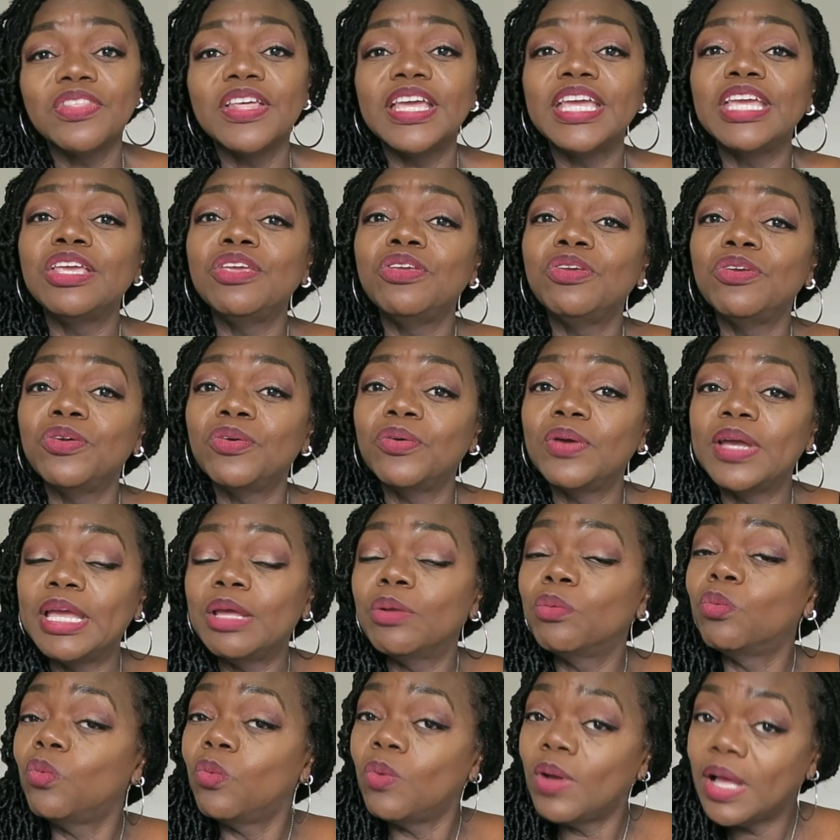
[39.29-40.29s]
thank you
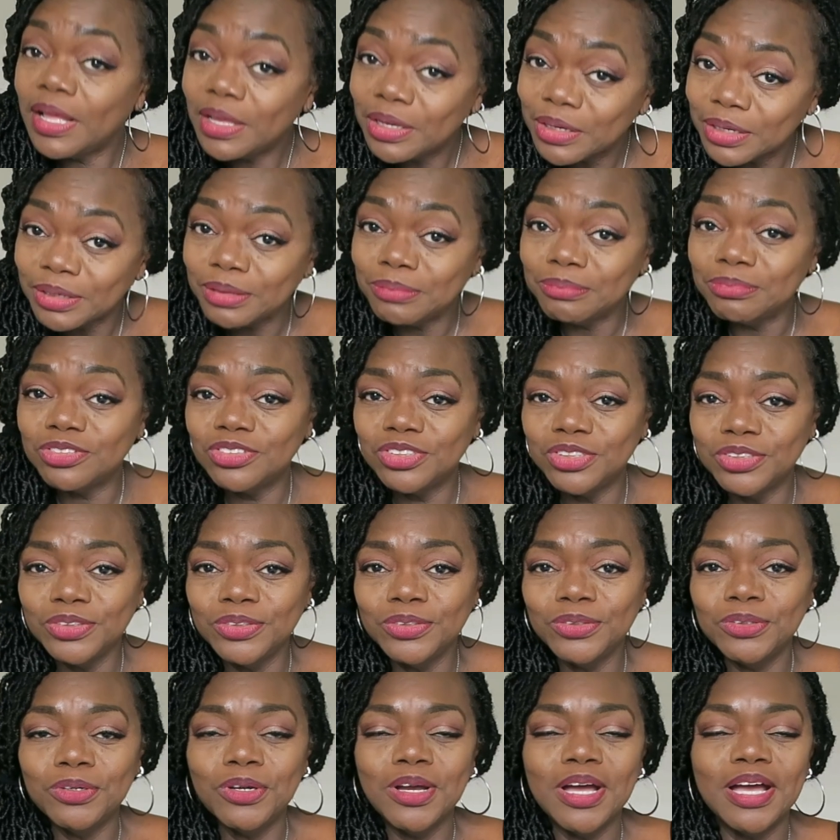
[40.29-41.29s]
and welcome
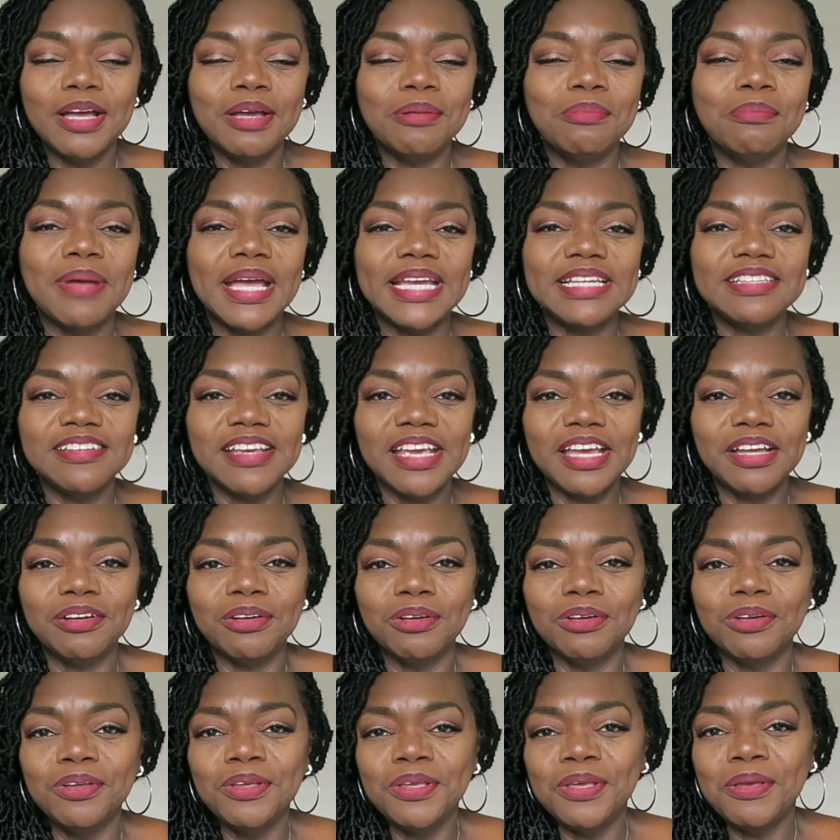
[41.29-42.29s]
to my
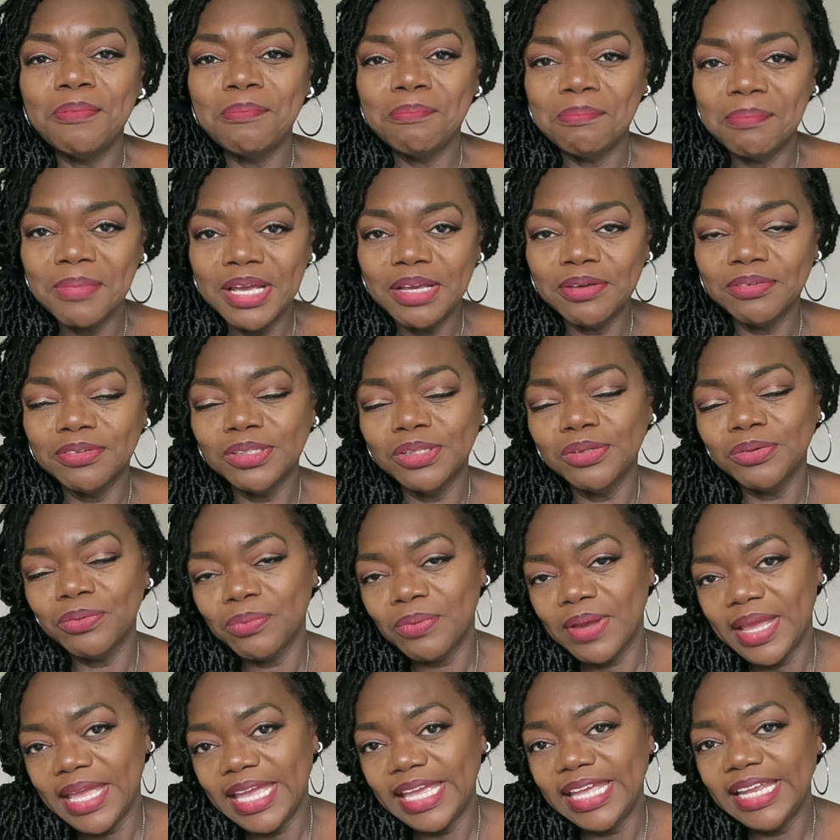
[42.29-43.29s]
channel, Myra
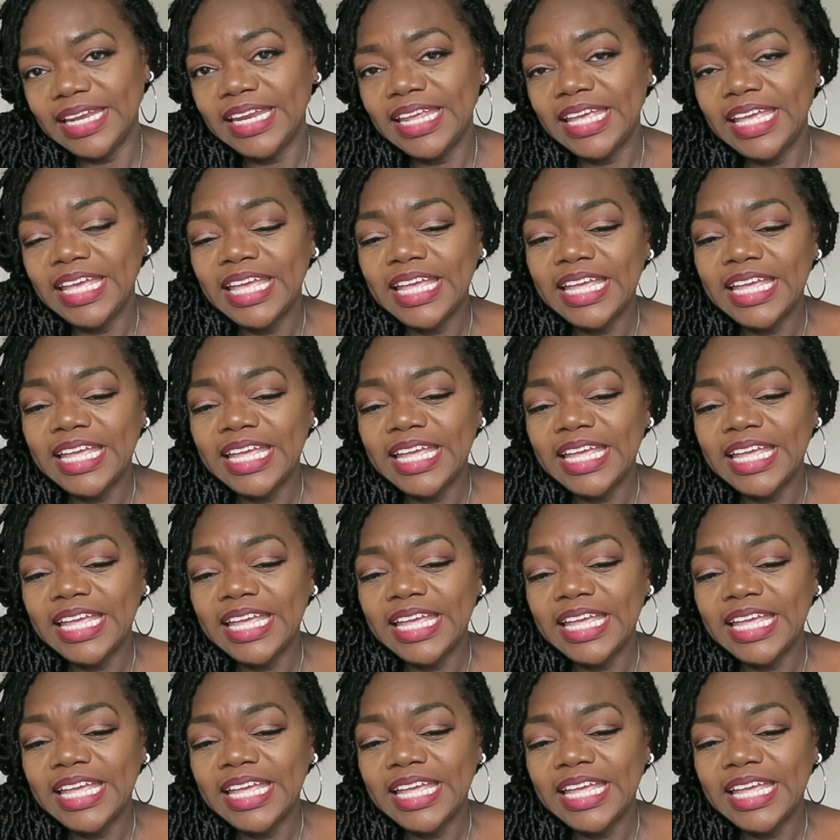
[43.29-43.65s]
Lorraine.